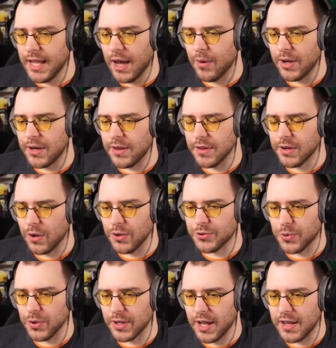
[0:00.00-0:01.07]
out into the
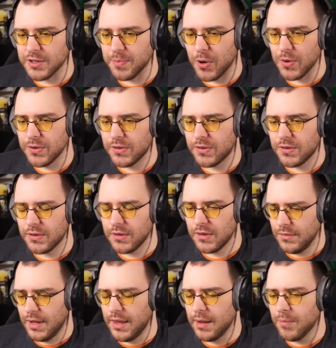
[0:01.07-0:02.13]
cultural cosmos.
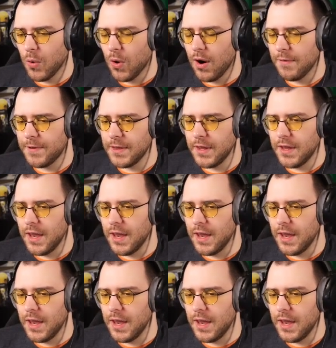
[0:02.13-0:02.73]
I think more often than